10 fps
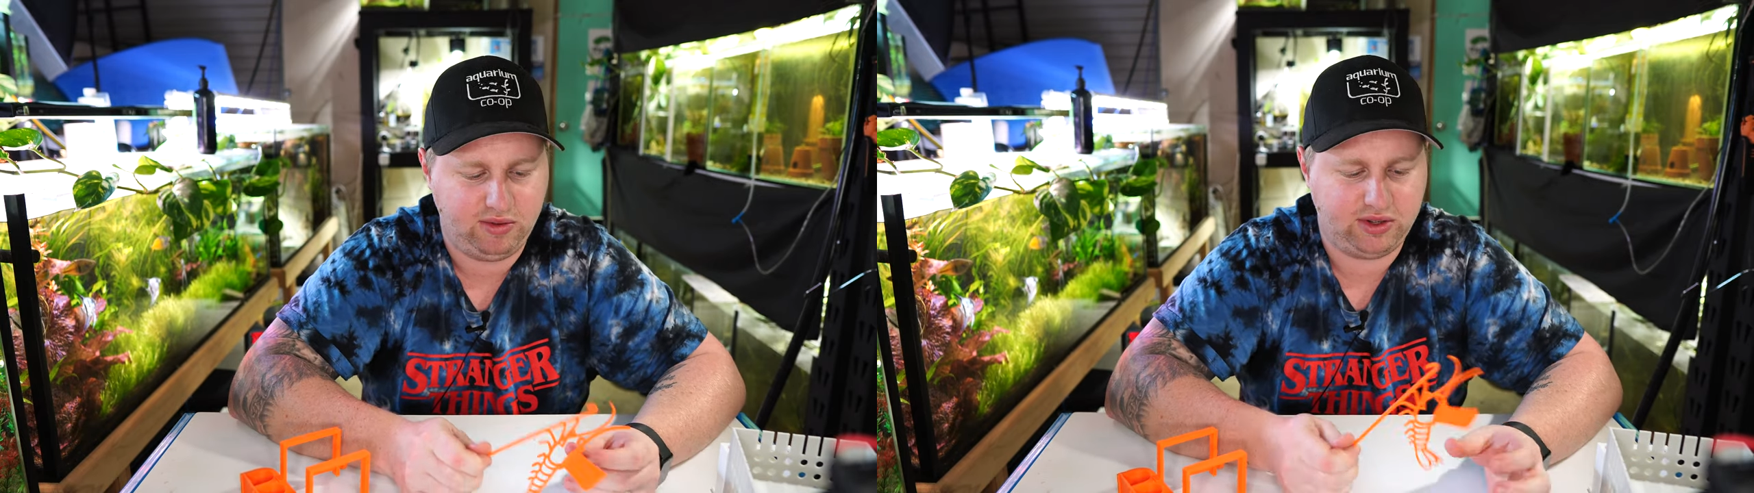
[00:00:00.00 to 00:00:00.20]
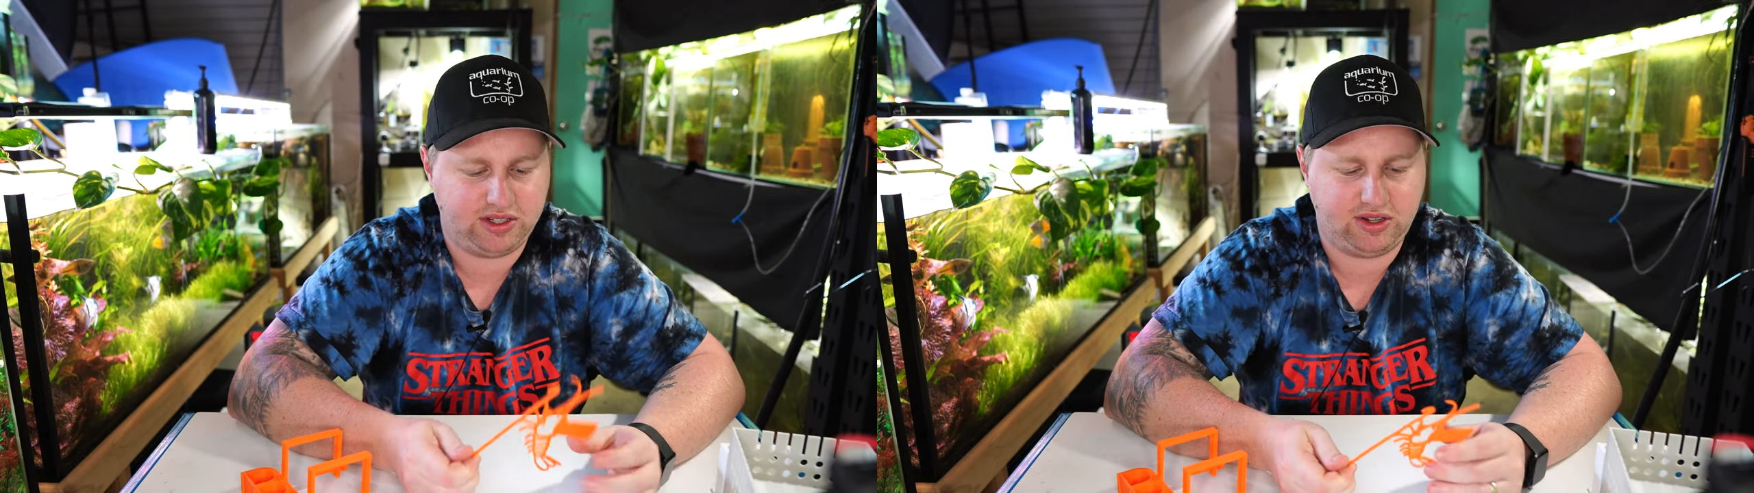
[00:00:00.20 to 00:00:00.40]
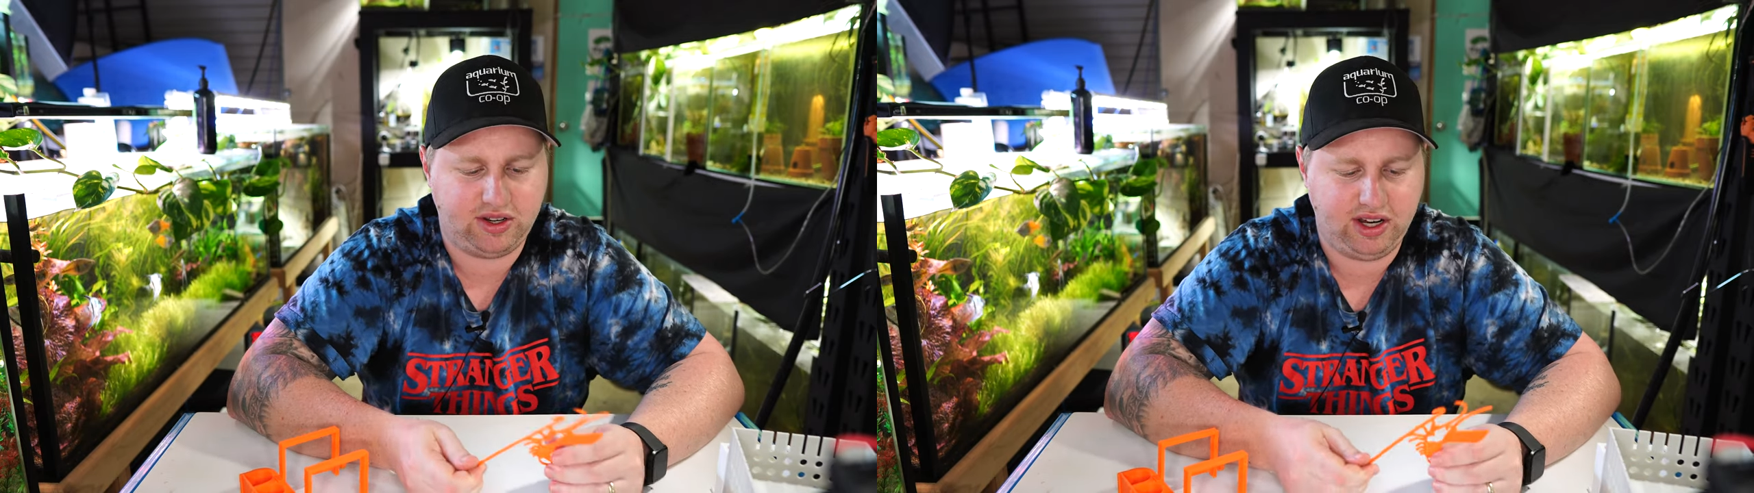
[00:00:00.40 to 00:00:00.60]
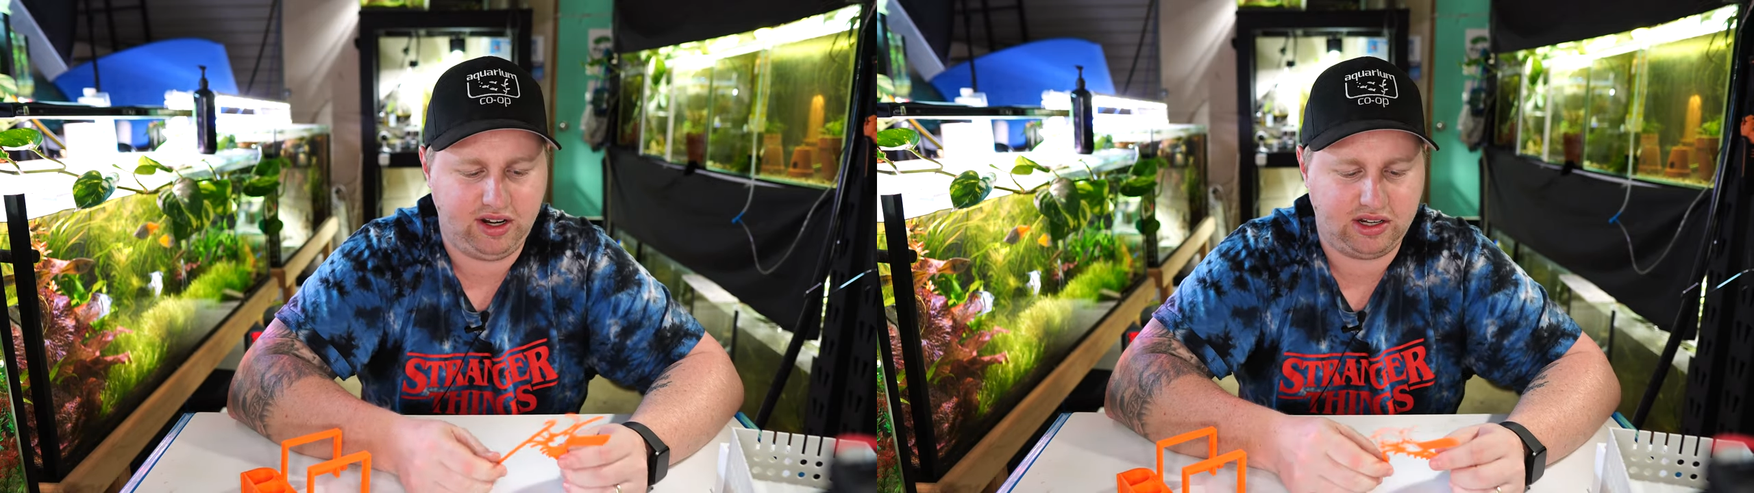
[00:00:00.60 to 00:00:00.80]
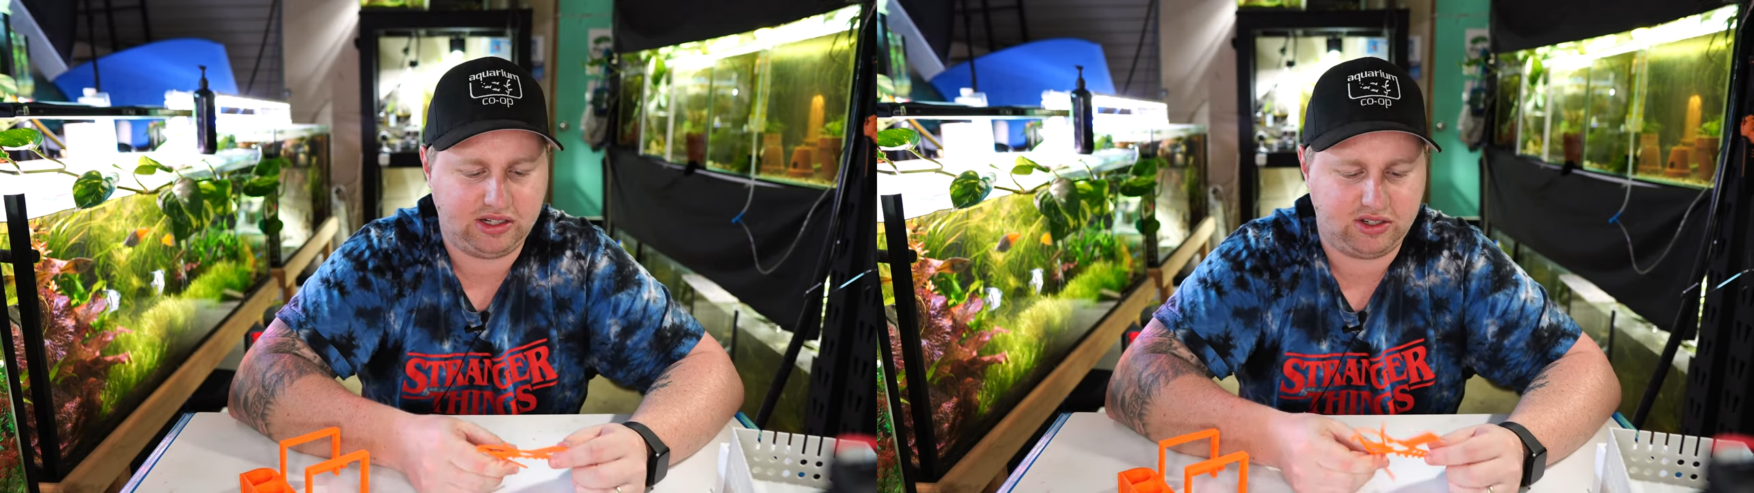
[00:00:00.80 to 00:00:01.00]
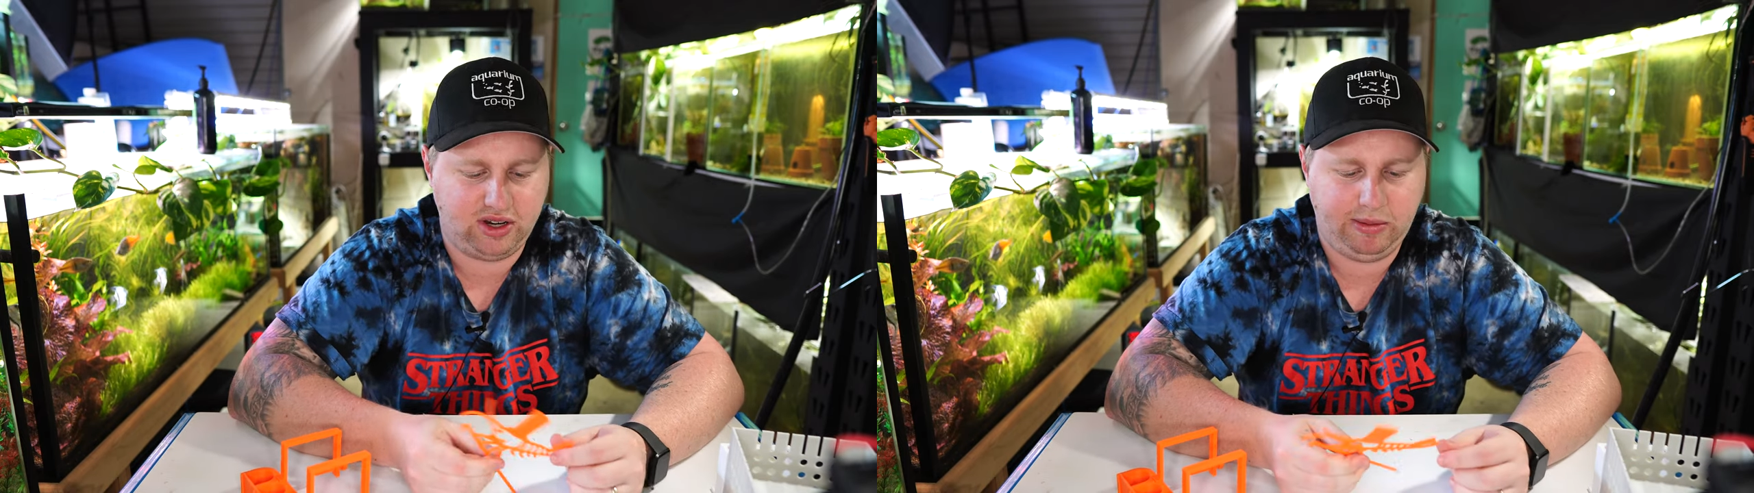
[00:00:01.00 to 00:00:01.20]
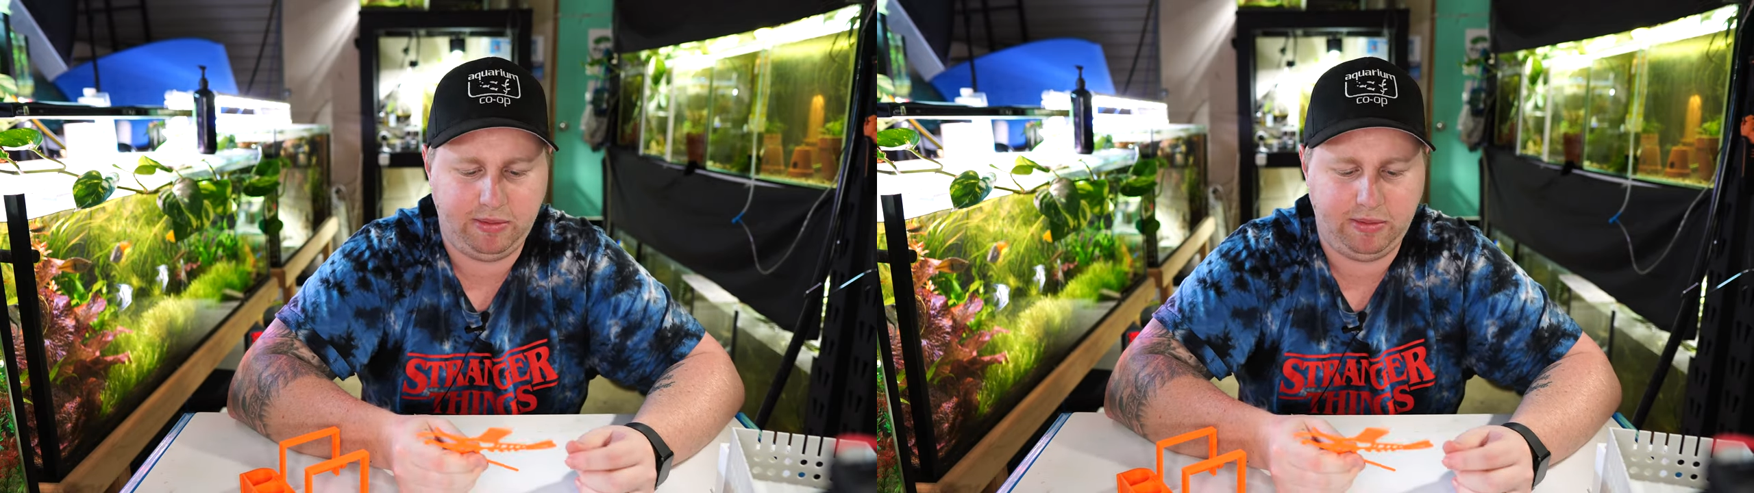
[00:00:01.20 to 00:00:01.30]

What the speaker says: was talking on the stream